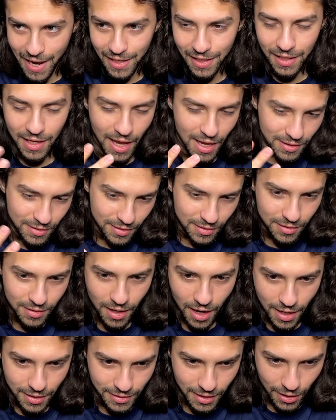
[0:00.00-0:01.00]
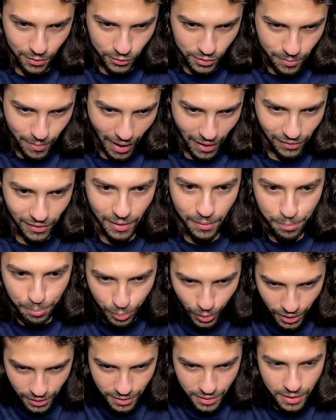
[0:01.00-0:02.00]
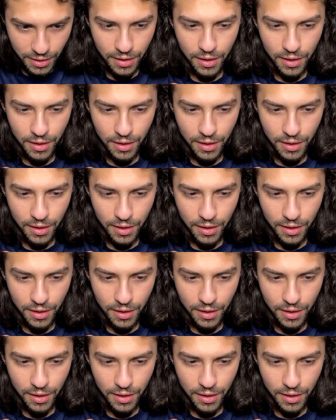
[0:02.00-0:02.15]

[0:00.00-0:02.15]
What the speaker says: yes, I said it was a bad thing, but